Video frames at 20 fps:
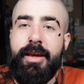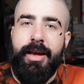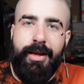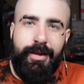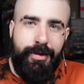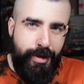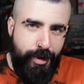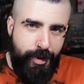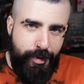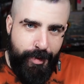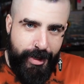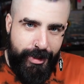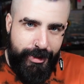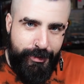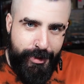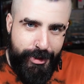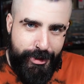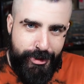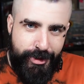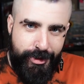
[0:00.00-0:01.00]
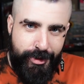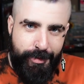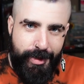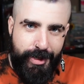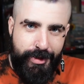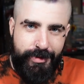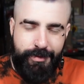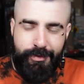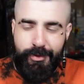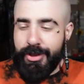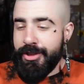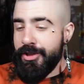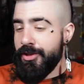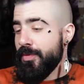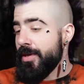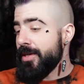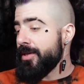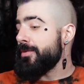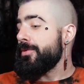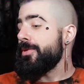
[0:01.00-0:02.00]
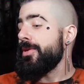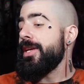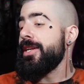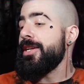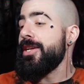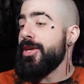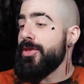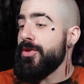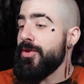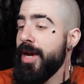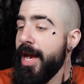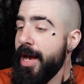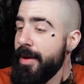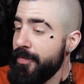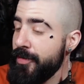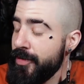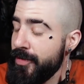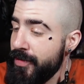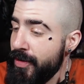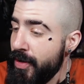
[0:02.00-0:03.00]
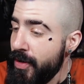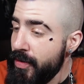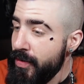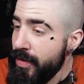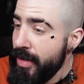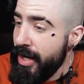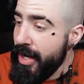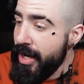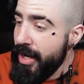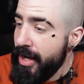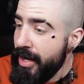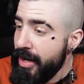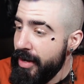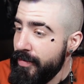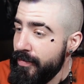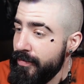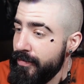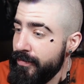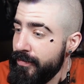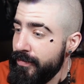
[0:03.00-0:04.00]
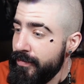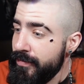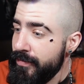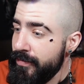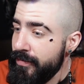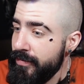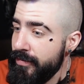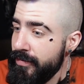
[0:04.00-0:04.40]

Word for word: Hello, my sweet sugar bears and britches. Welcome to another episode of.